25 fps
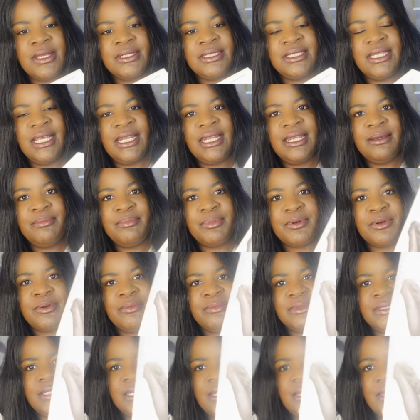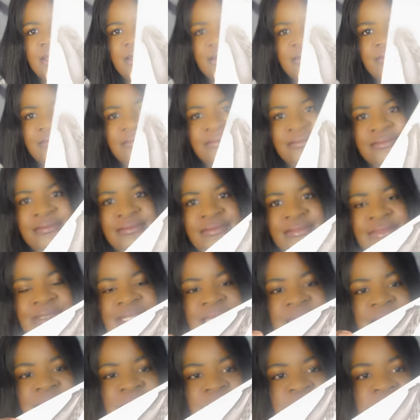Teleprompter
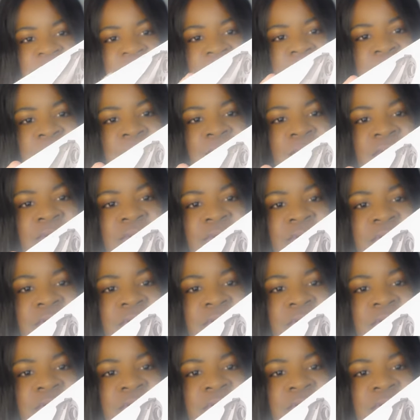came with a remote